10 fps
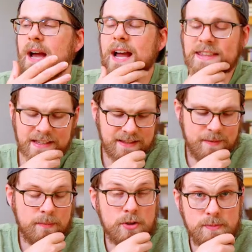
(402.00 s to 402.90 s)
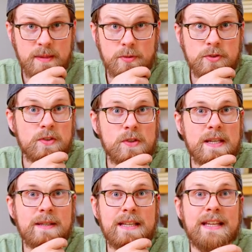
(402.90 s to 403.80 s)
I think that most people should
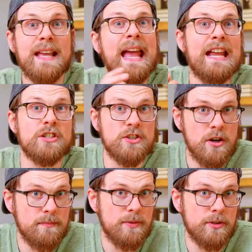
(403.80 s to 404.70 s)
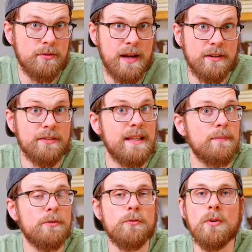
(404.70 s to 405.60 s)
look at getting a Sharp-Burr grinder. They
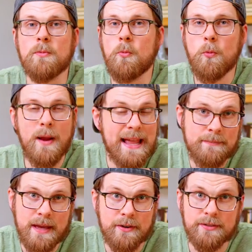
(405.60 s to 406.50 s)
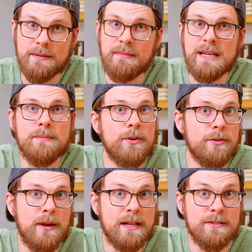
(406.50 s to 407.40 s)
perform way better than Mini-Burr
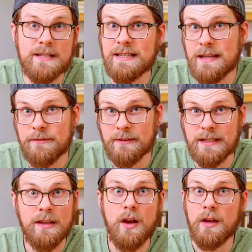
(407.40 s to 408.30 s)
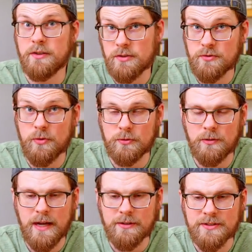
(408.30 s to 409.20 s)
grinders and definitely uncontrolled
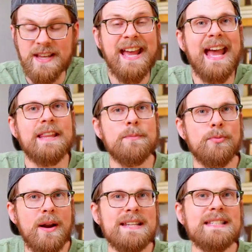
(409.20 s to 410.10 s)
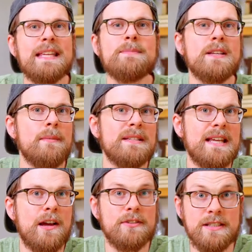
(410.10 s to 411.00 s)
grinders, and the price keeps coming
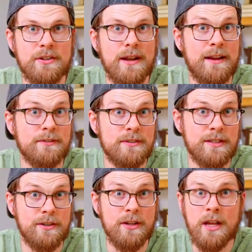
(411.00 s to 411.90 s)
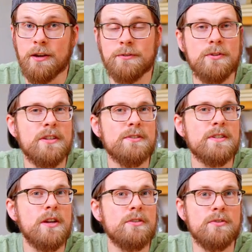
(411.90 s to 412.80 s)
down year after year. A few years
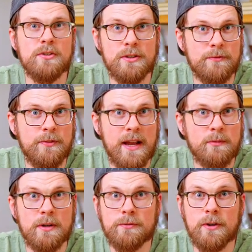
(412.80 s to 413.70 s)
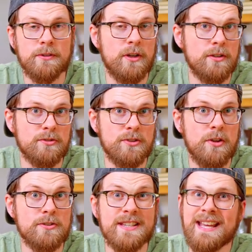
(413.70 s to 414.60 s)
ago, you couldn't find one for under
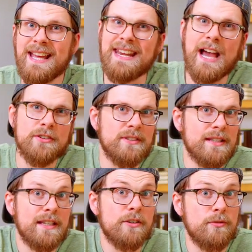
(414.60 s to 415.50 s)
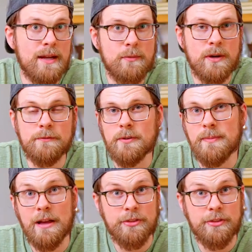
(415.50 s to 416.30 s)
$100, and now you can get a great one for about